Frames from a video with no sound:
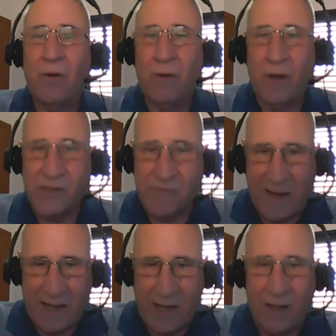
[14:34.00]

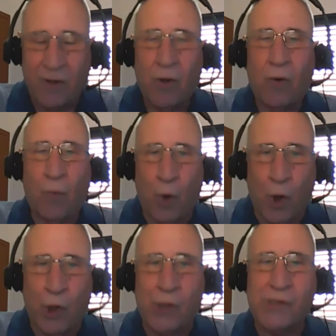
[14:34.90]
speaking
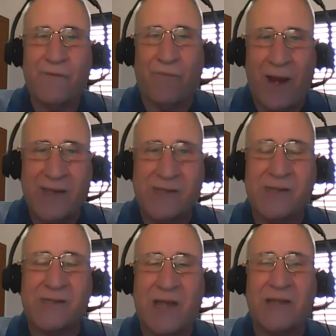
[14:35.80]
words,
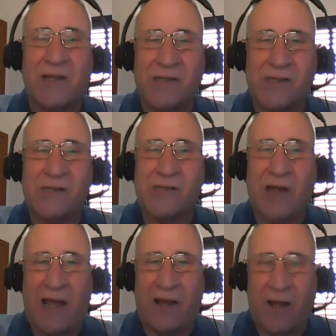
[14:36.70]
phrases, sentences,
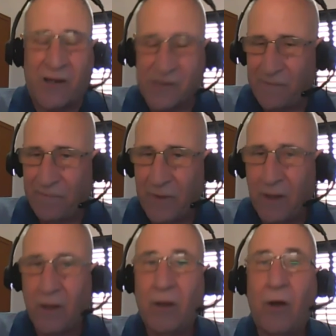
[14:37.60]
dialogues,
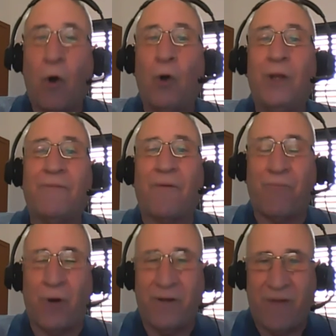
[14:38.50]
only for
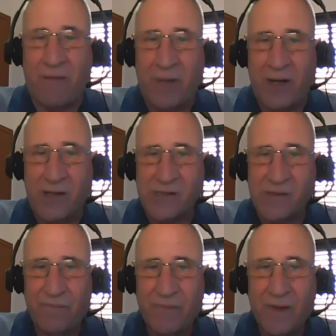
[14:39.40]
45
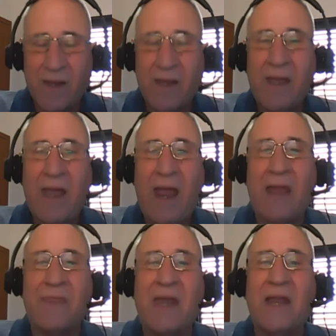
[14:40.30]
minutes.
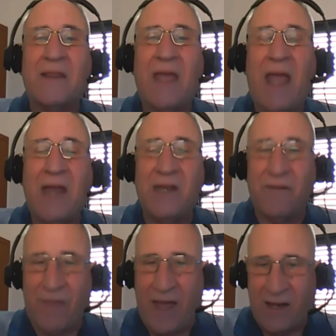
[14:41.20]
And then at the end
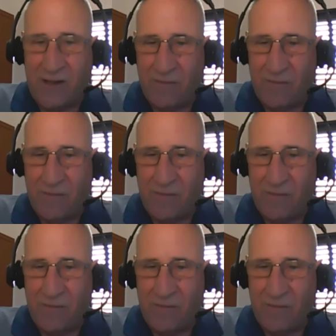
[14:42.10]
of that,